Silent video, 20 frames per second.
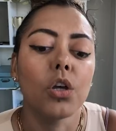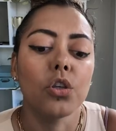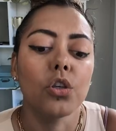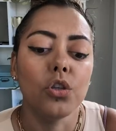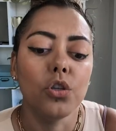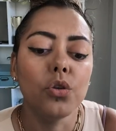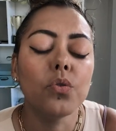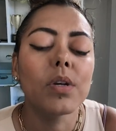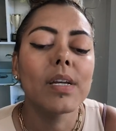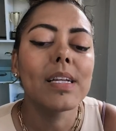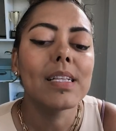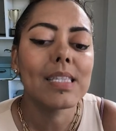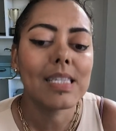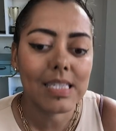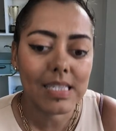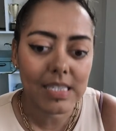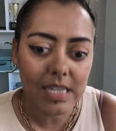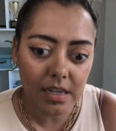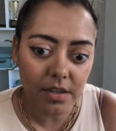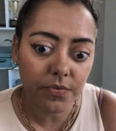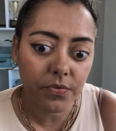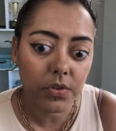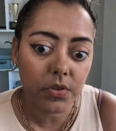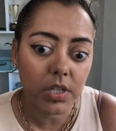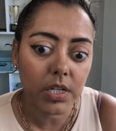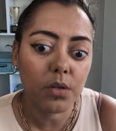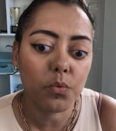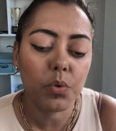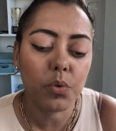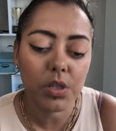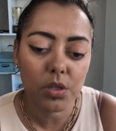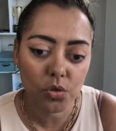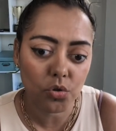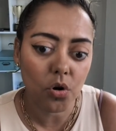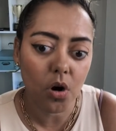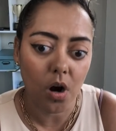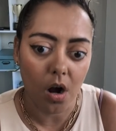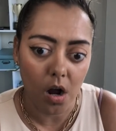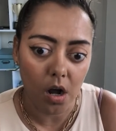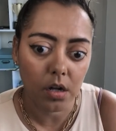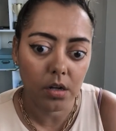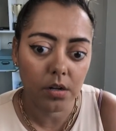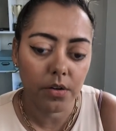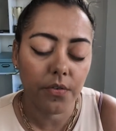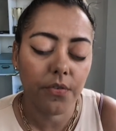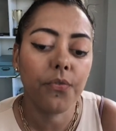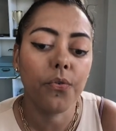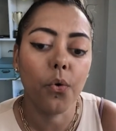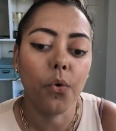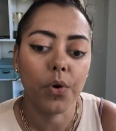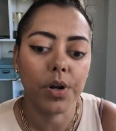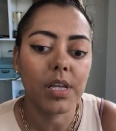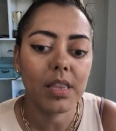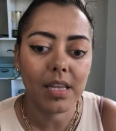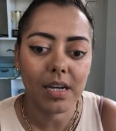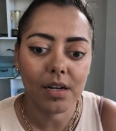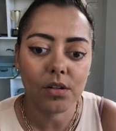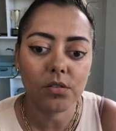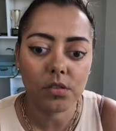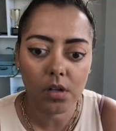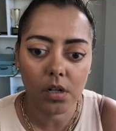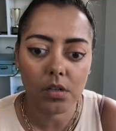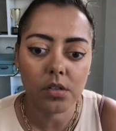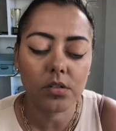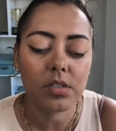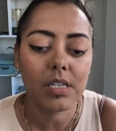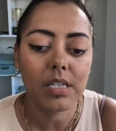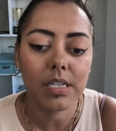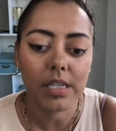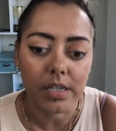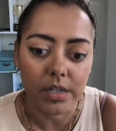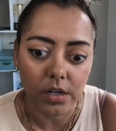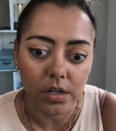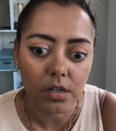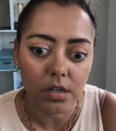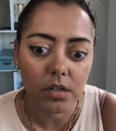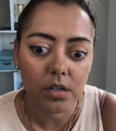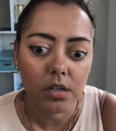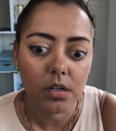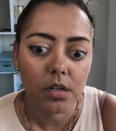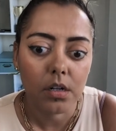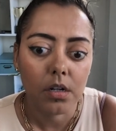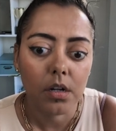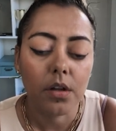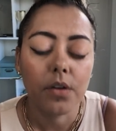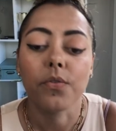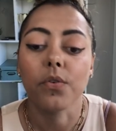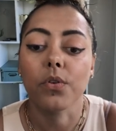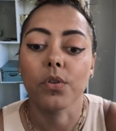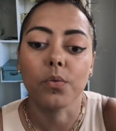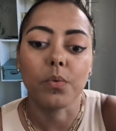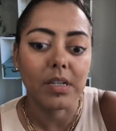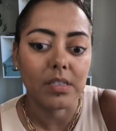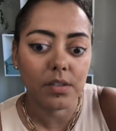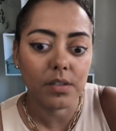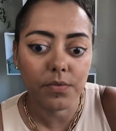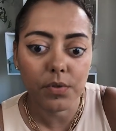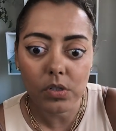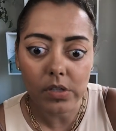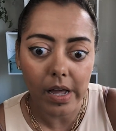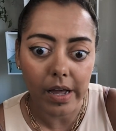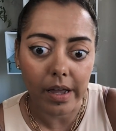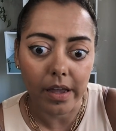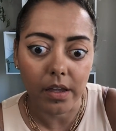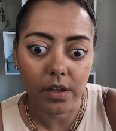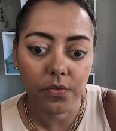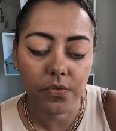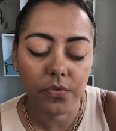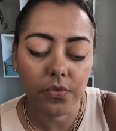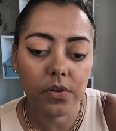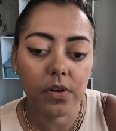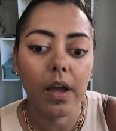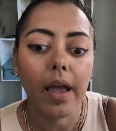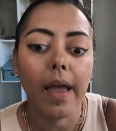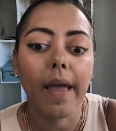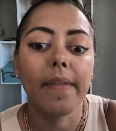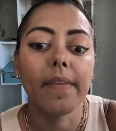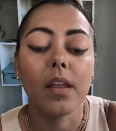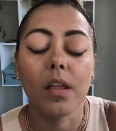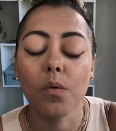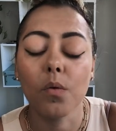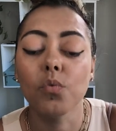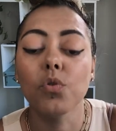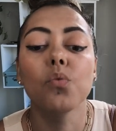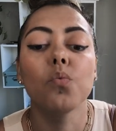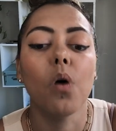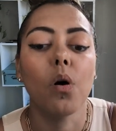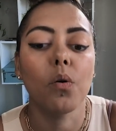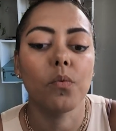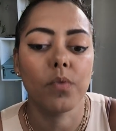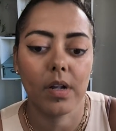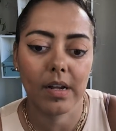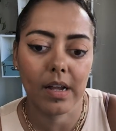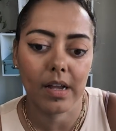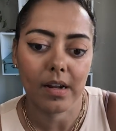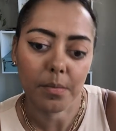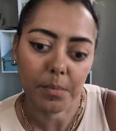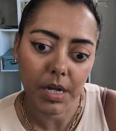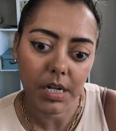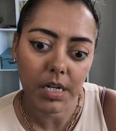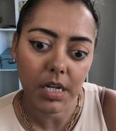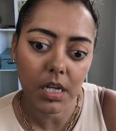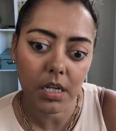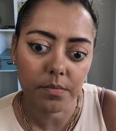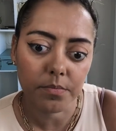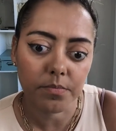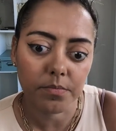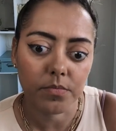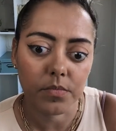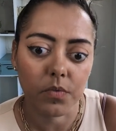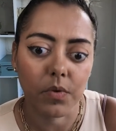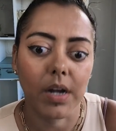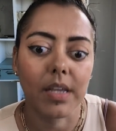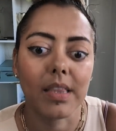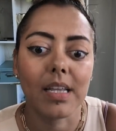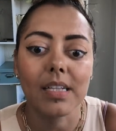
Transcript: you can safely withdraw $40,000 a year for the rest of your life and it, you won't run out of money right?